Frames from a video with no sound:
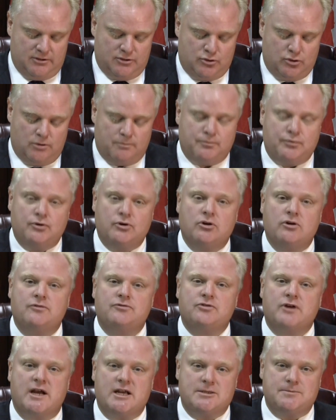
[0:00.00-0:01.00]
to improve
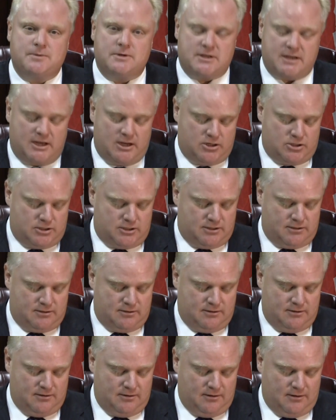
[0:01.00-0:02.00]
transportation
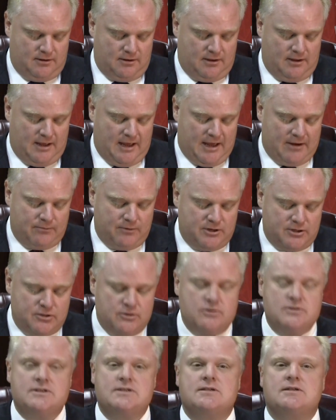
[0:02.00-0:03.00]
and
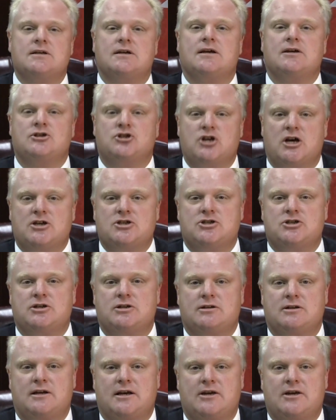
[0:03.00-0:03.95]
reduce congestion